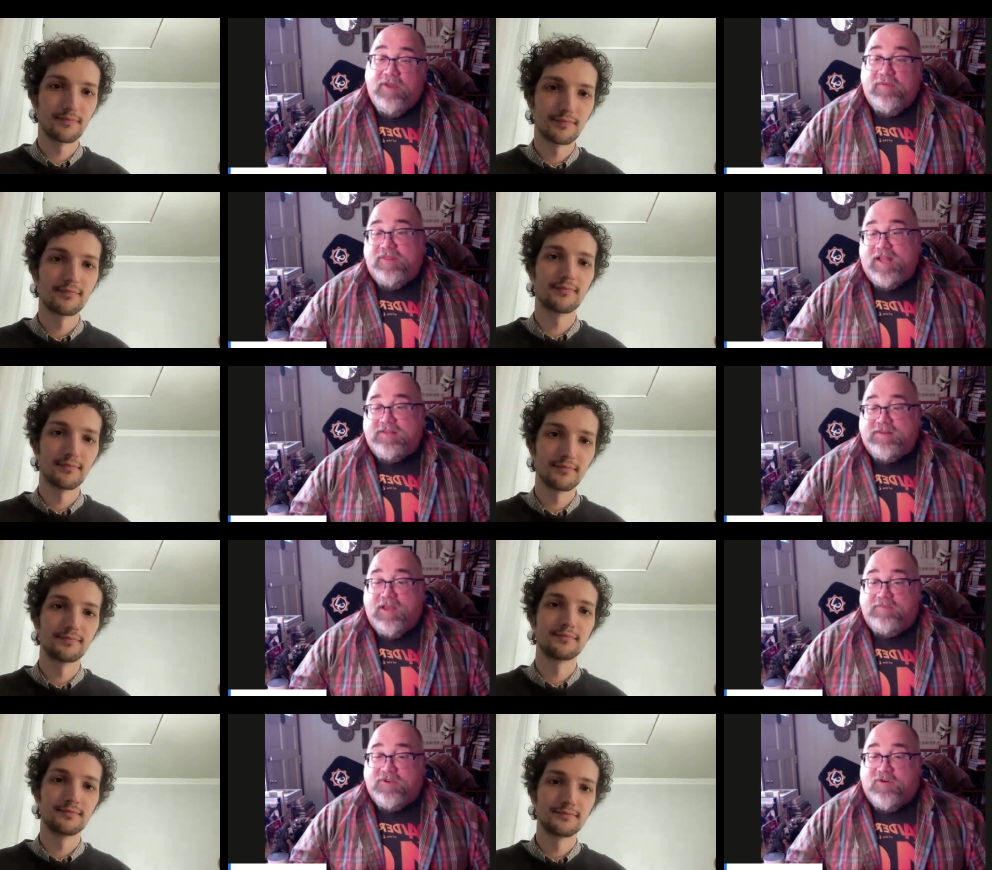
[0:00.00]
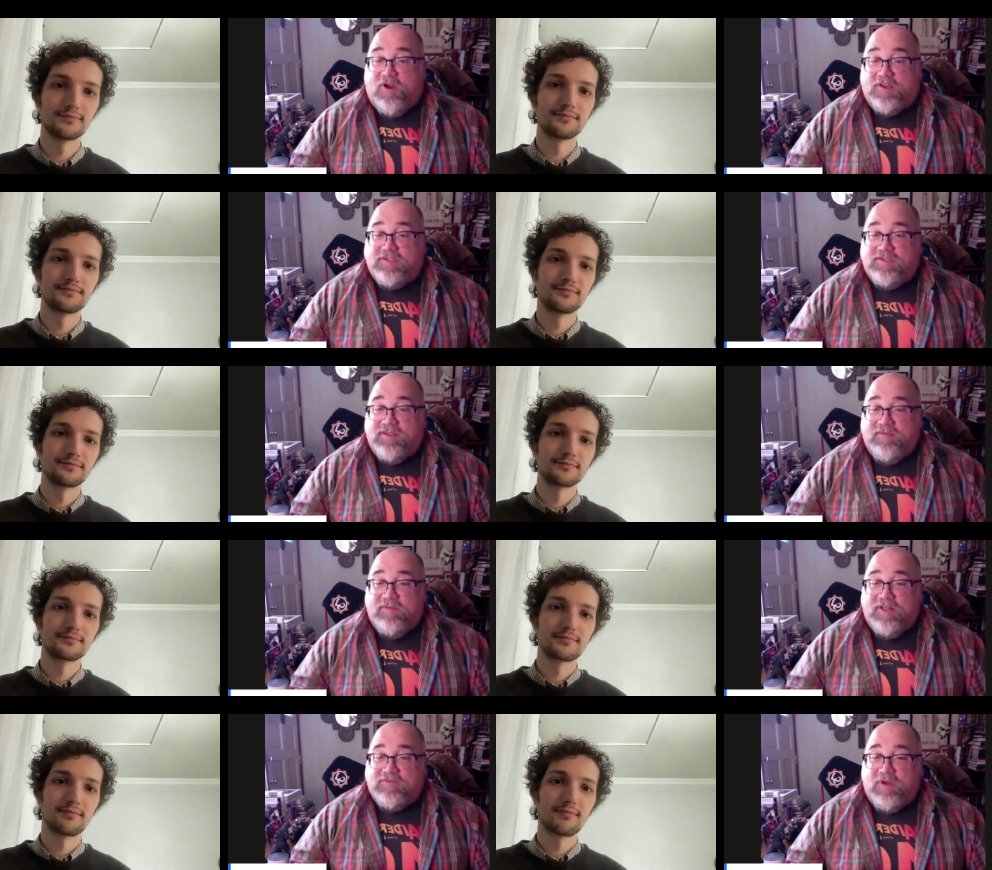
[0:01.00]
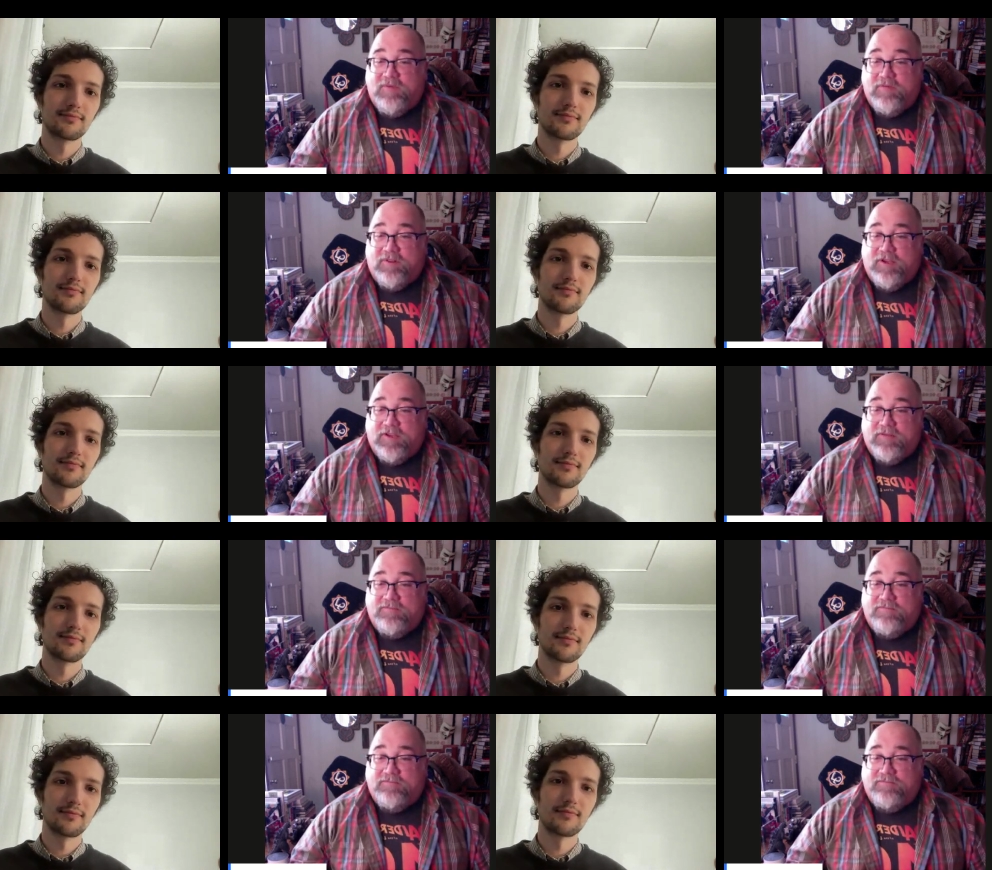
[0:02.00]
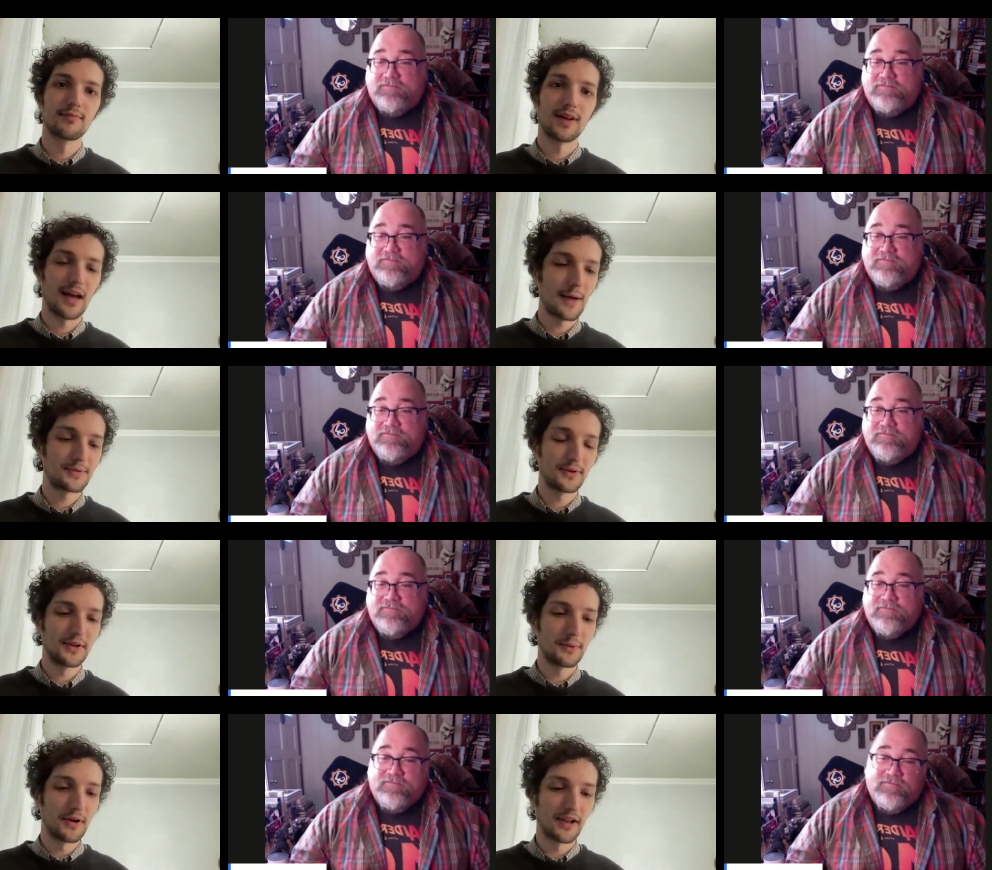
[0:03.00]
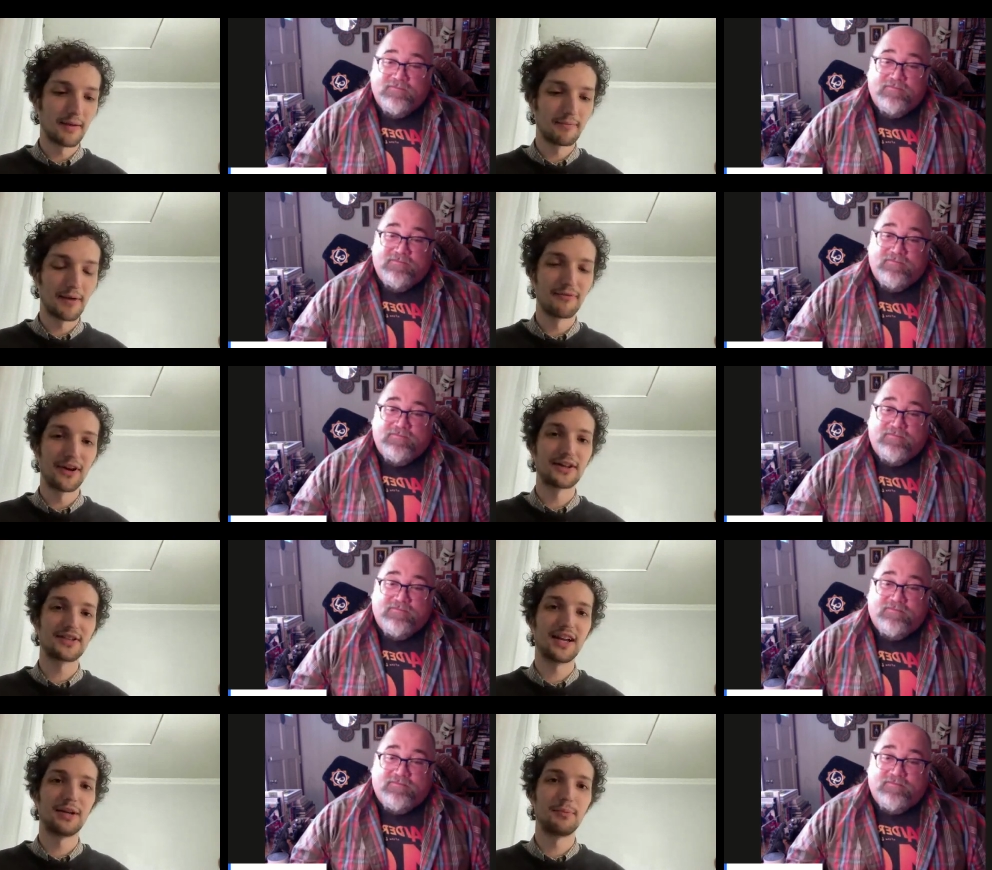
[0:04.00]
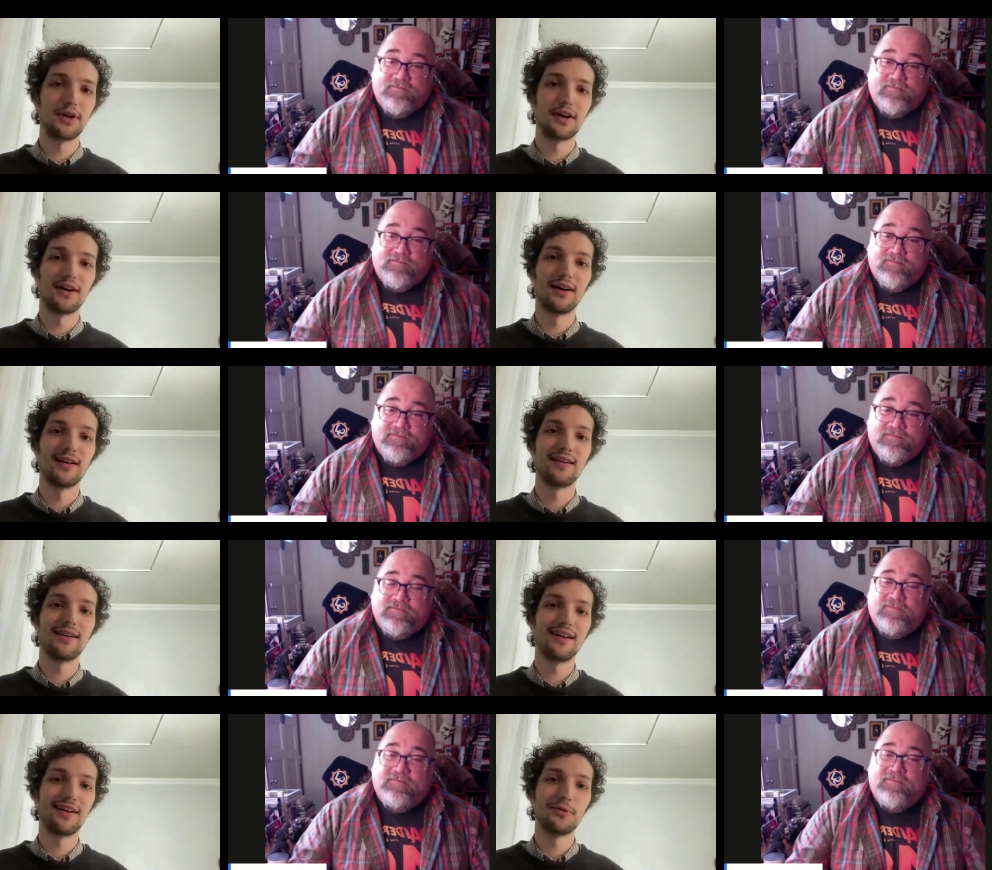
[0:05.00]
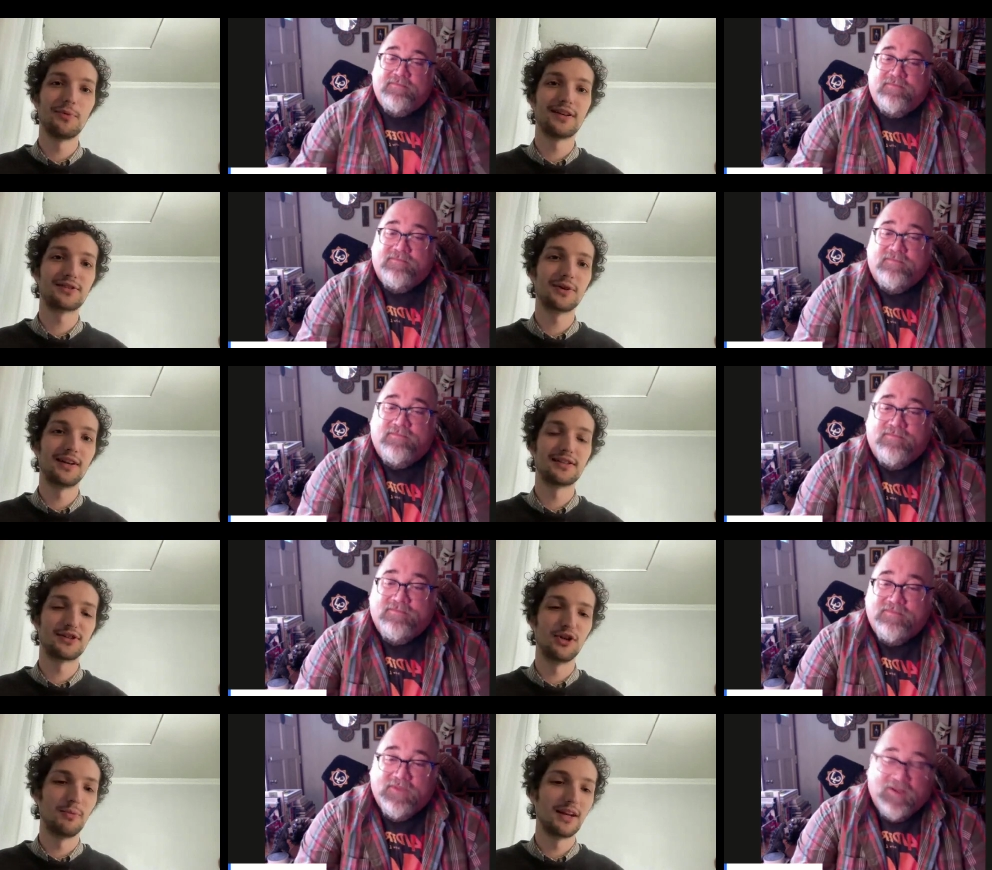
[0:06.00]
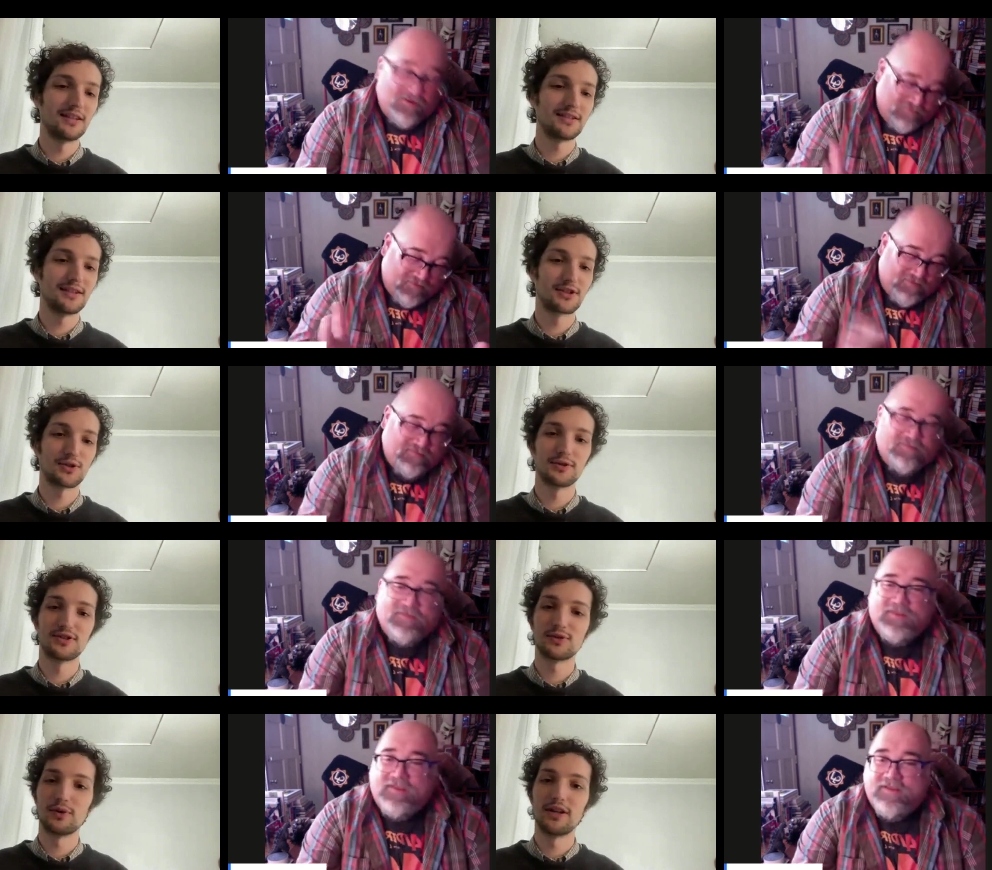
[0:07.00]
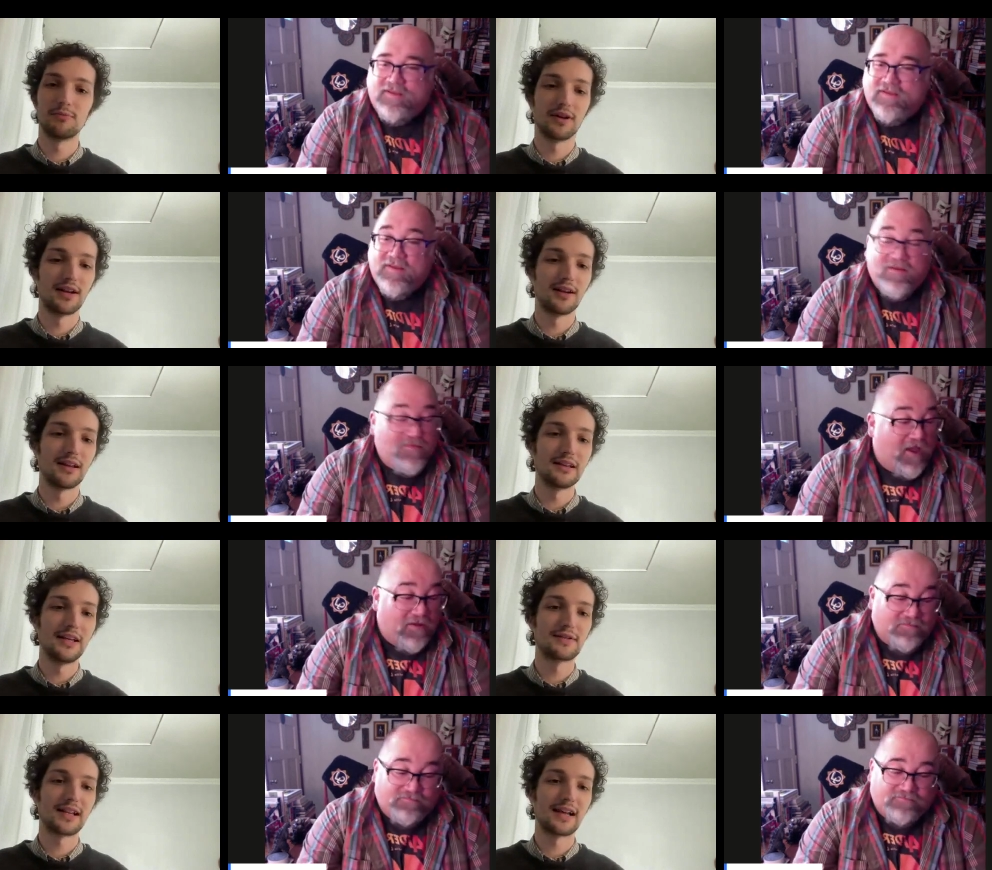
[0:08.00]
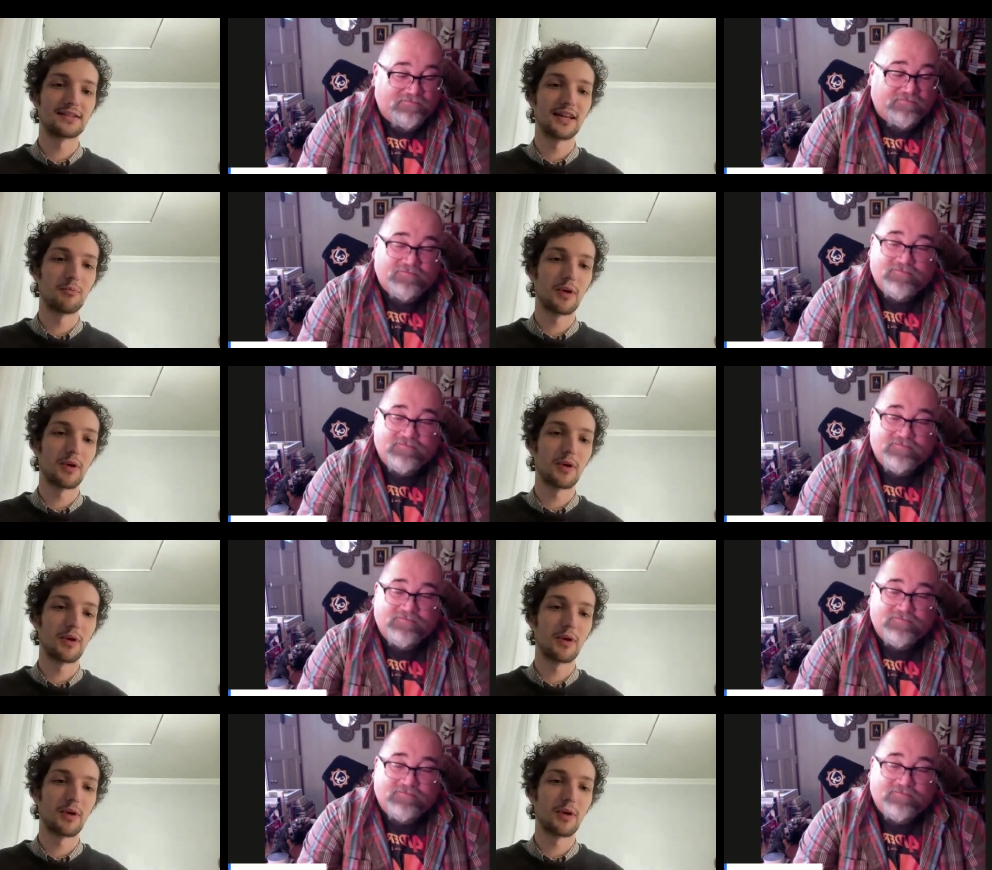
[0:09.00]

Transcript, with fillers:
Speaker 1: maybe that comes across. Maybe that's why people like it
Speaker 2: absolutely. Well, I'm I'm very excited to put it on uh, the big screen. It's two minutes. It's short and sweet, but it, it leaves a lasting